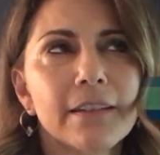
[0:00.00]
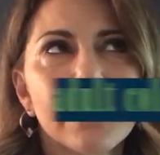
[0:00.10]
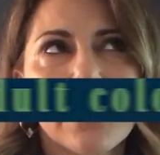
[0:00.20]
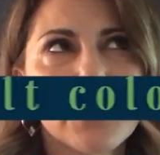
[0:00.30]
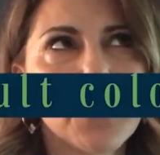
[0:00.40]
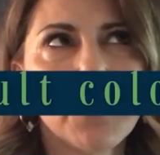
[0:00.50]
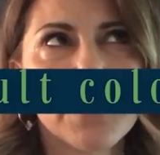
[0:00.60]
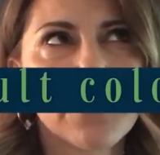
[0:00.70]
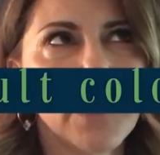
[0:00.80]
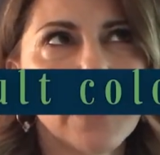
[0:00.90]
They're so
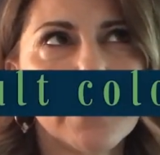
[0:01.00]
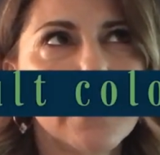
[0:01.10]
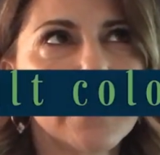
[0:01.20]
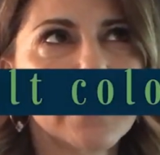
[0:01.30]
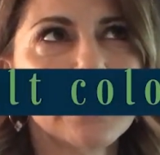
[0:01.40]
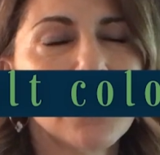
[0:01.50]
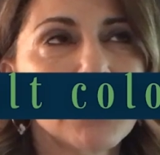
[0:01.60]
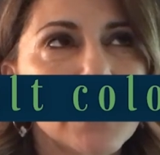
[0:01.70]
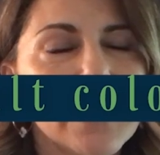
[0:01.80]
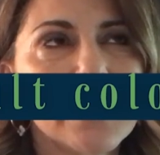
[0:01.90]
much fun. They're
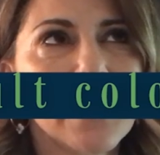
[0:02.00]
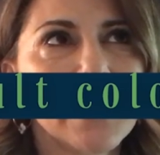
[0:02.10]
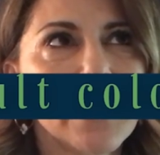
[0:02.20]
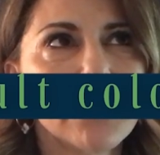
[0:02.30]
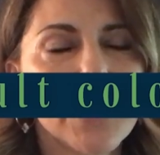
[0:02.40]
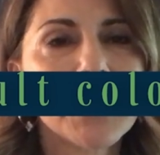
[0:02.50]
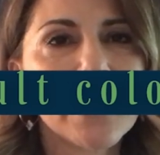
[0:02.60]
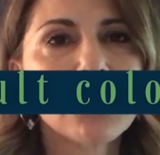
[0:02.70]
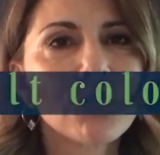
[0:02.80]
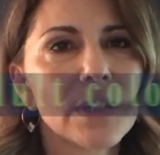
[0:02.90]
really like very
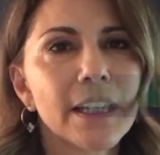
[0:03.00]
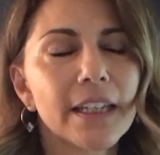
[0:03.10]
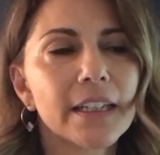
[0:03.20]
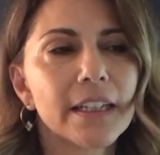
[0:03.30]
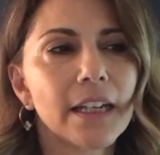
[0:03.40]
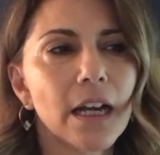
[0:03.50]
intricate